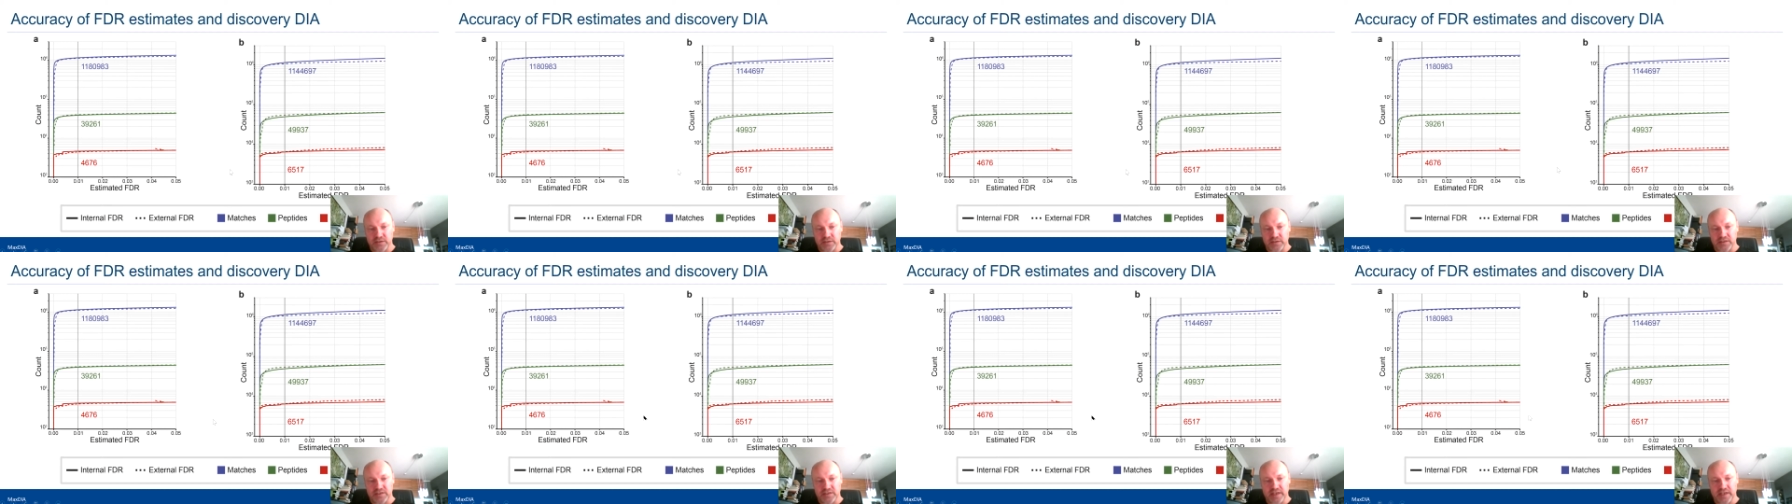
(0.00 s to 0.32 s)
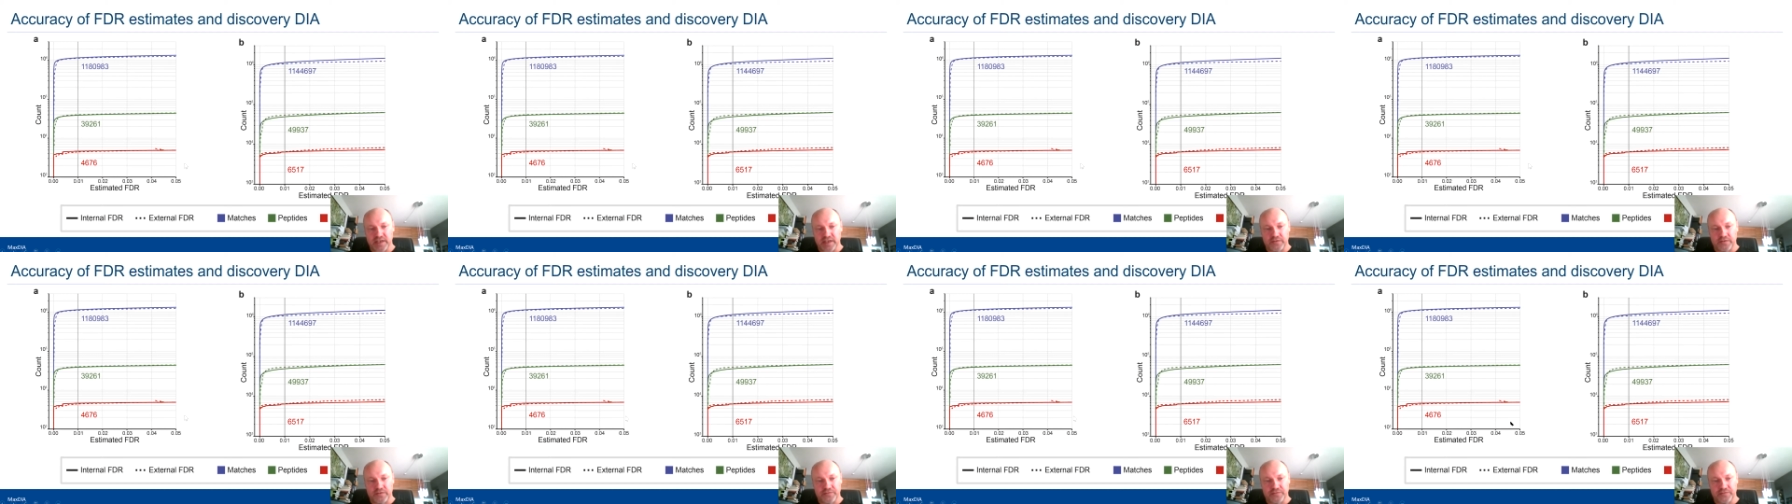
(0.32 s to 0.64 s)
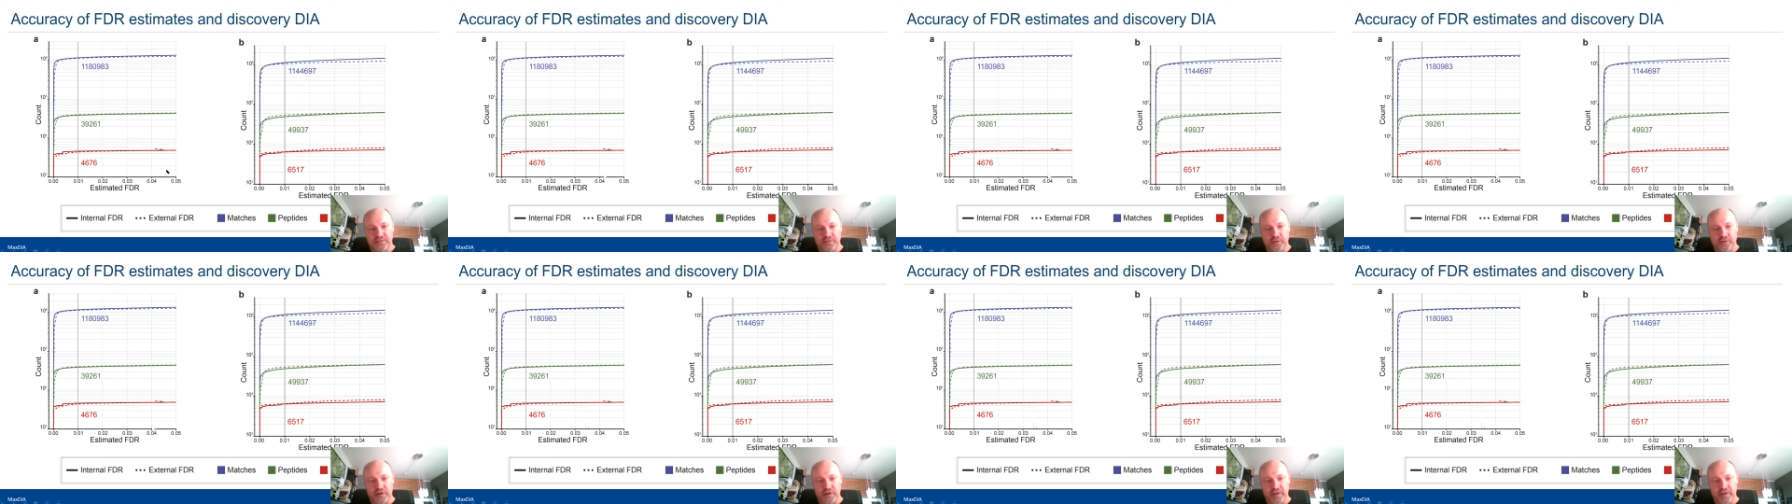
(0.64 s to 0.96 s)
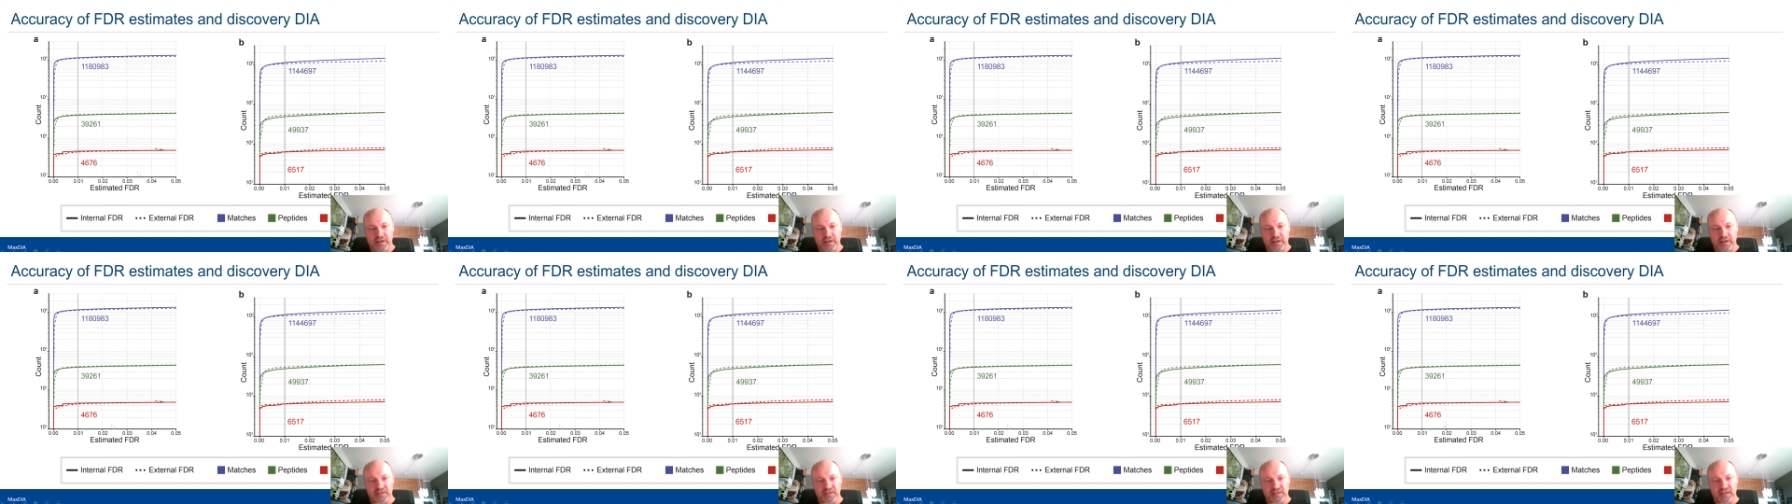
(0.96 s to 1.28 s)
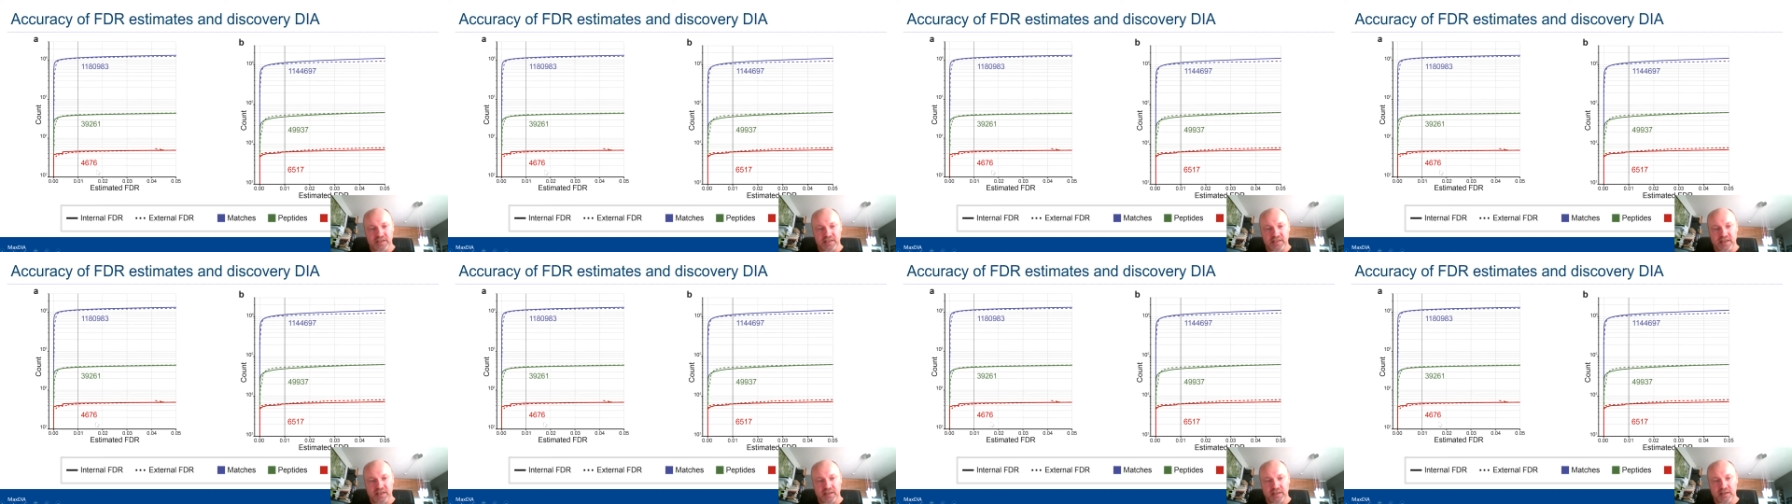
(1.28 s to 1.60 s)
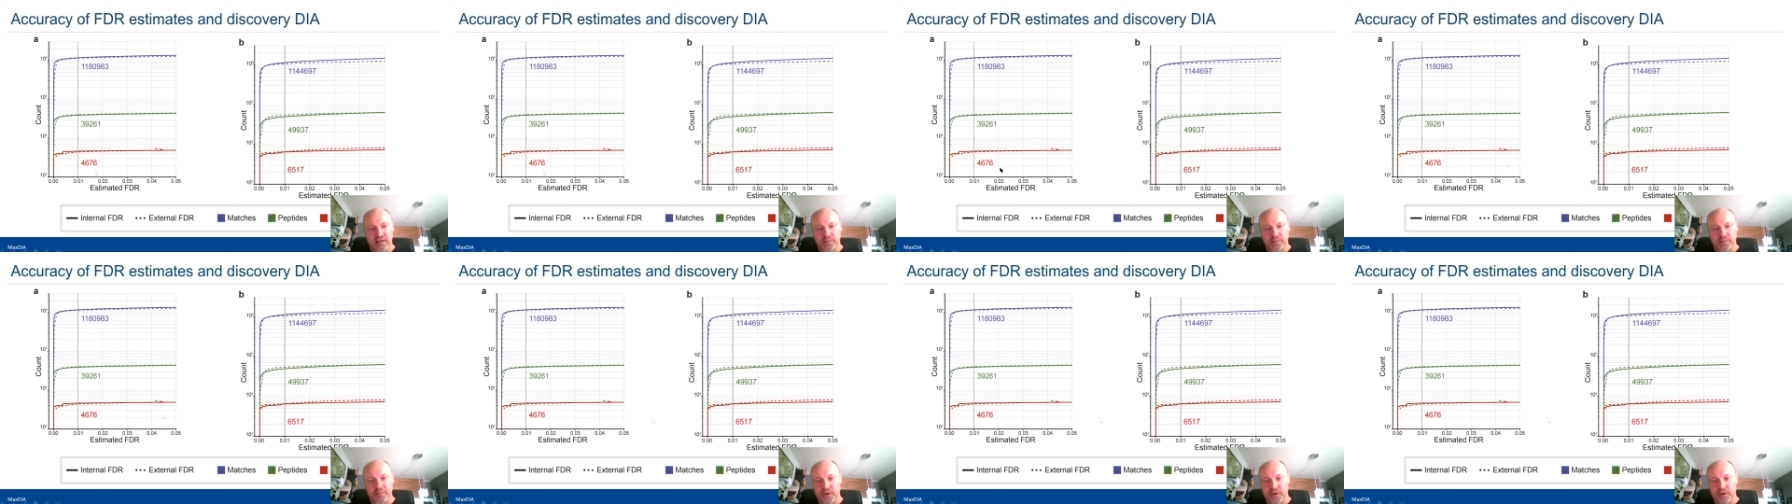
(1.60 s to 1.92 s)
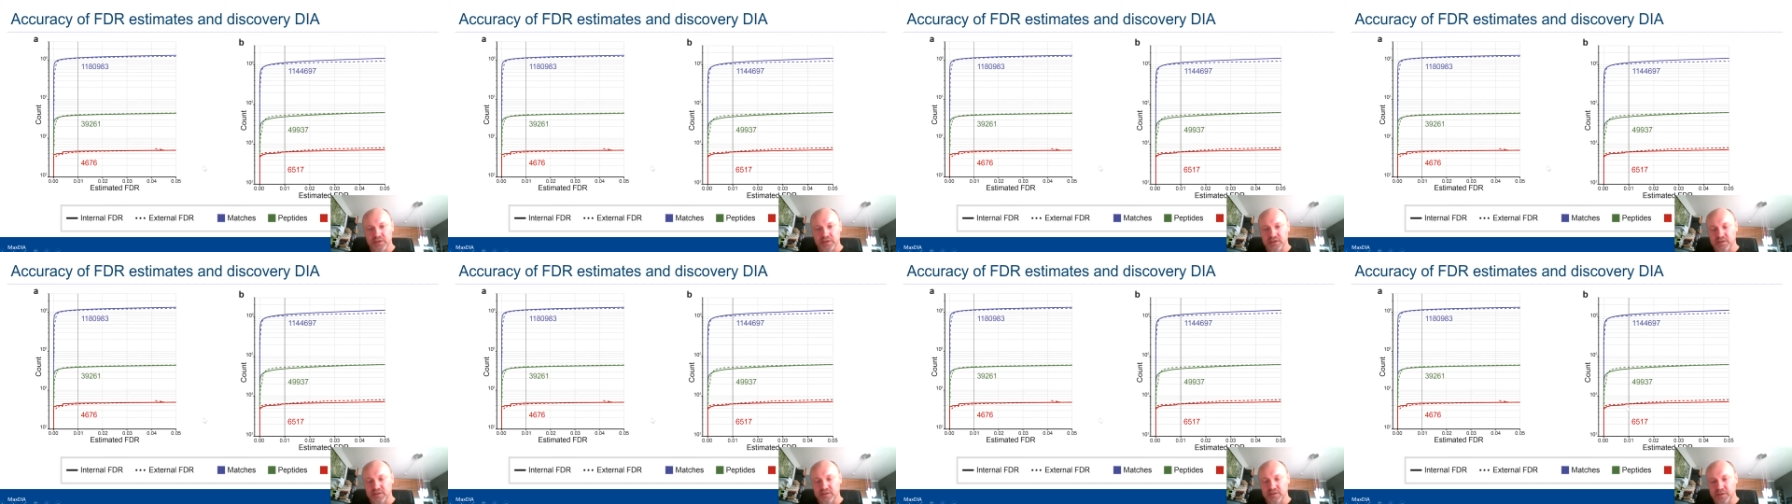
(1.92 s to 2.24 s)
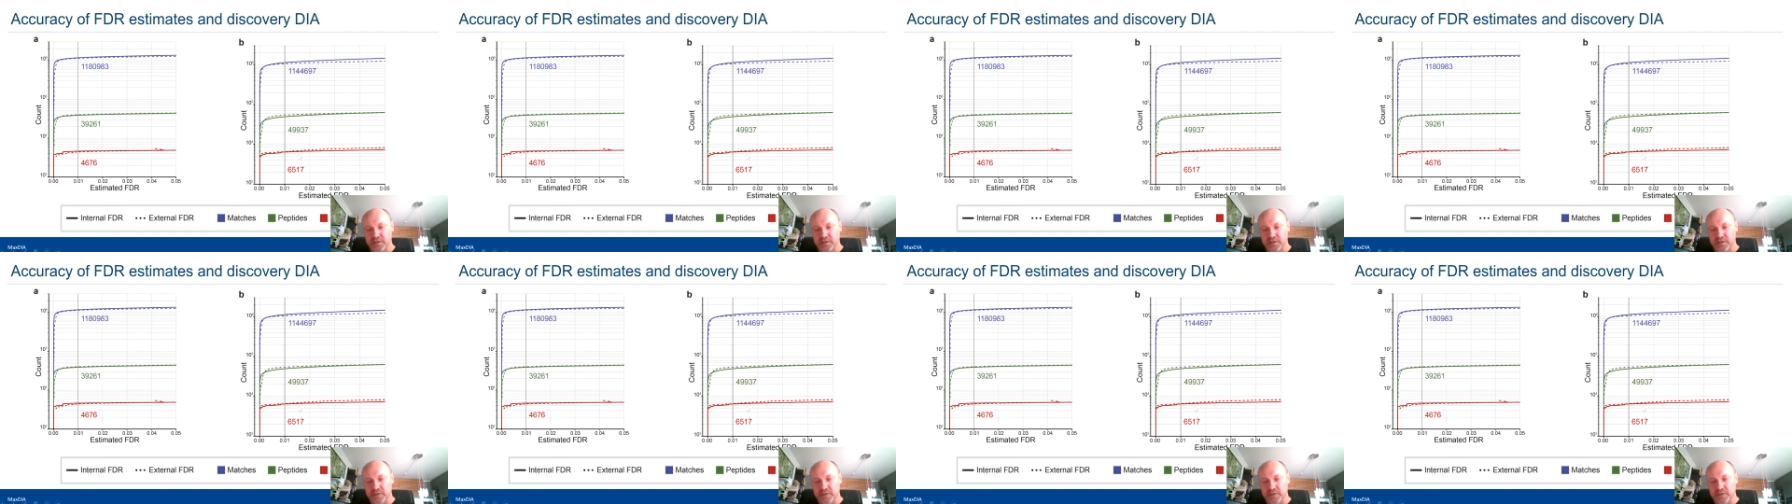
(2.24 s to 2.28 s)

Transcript: So instead of 4,600 proteins,